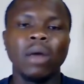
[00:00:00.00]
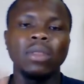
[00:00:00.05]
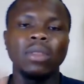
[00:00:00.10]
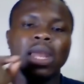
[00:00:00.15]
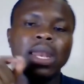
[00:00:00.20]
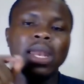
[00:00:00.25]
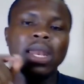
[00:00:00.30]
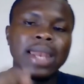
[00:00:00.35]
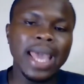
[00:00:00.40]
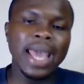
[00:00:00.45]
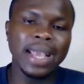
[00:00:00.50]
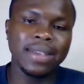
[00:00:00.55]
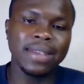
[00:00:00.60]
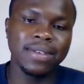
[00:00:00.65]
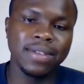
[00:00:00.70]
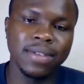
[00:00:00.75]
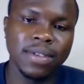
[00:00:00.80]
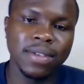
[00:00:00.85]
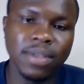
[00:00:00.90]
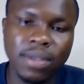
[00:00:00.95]
the next,
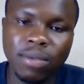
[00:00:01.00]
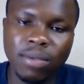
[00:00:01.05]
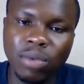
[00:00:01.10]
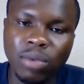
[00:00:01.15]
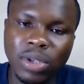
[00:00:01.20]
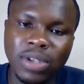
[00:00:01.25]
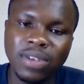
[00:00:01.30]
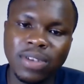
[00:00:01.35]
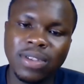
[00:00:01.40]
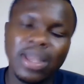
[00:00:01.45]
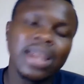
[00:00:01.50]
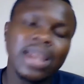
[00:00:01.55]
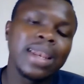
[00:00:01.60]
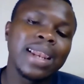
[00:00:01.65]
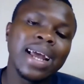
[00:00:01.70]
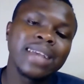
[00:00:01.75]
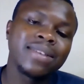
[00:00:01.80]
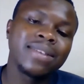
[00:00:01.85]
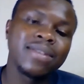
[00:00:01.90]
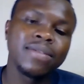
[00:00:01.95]
which is the
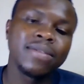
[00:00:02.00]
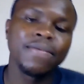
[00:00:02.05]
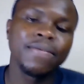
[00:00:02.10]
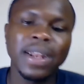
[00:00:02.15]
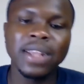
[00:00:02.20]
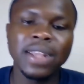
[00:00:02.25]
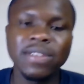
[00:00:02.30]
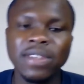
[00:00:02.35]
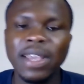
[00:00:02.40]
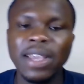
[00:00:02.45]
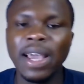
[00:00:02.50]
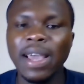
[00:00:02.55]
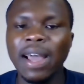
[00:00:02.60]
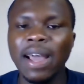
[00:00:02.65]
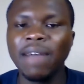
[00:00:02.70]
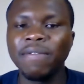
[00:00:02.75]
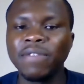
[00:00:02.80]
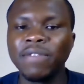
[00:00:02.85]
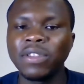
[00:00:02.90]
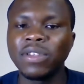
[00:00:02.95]
last fallacy I
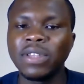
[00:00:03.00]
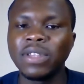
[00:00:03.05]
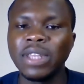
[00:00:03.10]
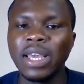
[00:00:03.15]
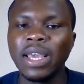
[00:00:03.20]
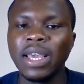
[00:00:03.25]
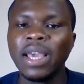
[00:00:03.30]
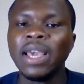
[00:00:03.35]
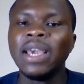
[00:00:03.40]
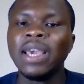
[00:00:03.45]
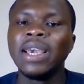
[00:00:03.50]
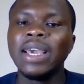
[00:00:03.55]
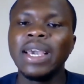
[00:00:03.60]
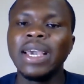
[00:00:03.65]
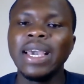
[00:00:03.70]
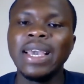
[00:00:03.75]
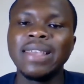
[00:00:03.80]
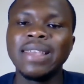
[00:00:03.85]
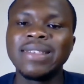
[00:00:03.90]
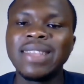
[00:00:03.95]
have for today,
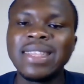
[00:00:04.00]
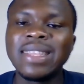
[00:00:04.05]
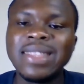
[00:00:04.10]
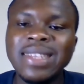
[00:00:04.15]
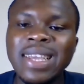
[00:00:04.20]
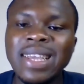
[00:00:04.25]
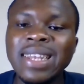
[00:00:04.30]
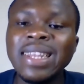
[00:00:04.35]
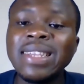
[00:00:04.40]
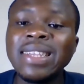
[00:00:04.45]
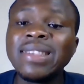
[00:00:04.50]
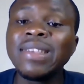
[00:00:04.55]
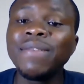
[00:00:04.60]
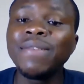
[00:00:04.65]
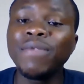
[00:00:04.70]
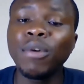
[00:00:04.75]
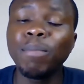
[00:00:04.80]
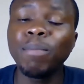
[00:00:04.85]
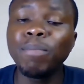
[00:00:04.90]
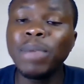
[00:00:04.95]
is the tendency
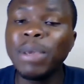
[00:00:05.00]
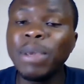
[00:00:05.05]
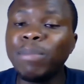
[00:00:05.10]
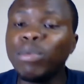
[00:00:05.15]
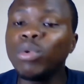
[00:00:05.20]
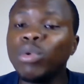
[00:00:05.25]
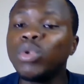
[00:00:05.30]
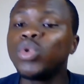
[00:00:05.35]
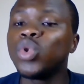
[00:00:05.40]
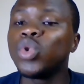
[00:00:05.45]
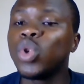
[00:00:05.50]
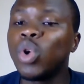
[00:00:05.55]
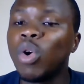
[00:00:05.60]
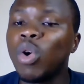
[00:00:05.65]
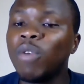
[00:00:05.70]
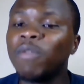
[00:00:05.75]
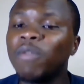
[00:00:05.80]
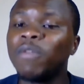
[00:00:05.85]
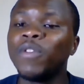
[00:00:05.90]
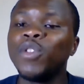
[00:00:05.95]
for people to
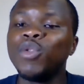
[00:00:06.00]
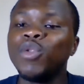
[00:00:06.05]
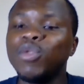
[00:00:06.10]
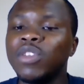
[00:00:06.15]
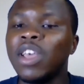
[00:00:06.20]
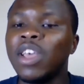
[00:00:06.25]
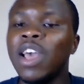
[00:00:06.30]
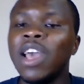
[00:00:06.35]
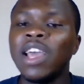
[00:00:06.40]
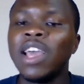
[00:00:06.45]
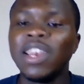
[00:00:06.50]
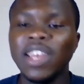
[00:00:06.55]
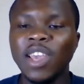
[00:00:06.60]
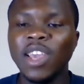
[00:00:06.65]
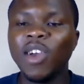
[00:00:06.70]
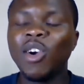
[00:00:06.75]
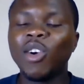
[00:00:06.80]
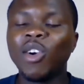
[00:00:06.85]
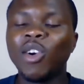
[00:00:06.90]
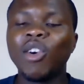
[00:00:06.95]
confuse the
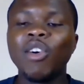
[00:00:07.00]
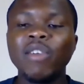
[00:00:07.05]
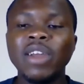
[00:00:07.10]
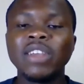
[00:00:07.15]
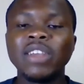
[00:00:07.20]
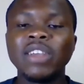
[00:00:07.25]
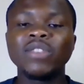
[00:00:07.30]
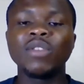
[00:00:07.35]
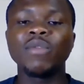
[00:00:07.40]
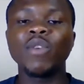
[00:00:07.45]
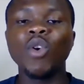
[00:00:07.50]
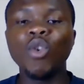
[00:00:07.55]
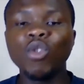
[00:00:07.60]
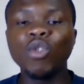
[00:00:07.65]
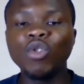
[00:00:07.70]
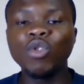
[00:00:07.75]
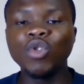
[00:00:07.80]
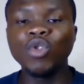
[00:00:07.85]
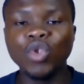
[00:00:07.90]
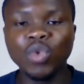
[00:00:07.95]
occurrence of
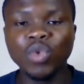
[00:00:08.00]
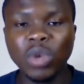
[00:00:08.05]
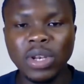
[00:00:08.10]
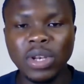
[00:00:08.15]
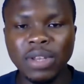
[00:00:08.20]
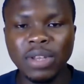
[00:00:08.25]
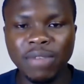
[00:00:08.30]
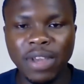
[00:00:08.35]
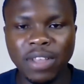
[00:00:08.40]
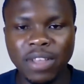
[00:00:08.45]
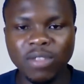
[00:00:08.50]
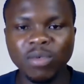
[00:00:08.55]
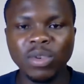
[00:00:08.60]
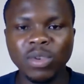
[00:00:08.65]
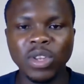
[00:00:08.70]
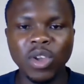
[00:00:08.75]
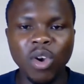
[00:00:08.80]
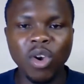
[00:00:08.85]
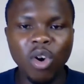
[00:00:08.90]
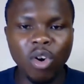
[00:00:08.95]
unusual events with
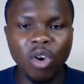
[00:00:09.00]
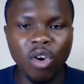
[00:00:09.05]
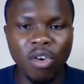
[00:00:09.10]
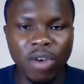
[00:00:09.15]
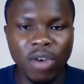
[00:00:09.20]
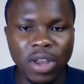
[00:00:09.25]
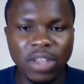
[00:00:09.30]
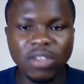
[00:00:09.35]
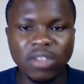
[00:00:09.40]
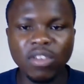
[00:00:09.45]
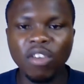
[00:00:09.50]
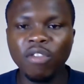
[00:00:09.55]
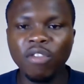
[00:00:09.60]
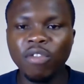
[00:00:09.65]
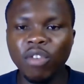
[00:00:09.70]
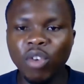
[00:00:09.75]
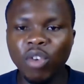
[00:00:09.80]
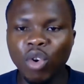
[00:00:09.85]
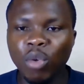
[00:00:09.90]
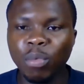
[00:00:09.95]
the occurrence of
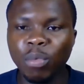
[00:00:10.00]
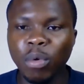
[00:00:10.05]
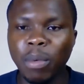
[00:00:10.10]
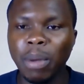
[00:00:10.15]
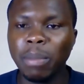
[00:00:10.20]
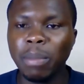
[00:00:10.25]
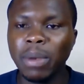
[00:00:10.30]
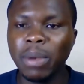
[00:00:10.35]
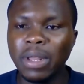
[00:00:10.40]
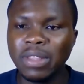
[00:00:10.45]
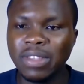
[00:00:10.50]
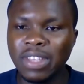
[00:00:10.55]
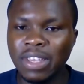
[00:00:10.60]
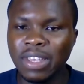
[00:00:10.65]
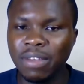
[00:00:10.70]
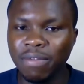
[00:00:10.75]
low probability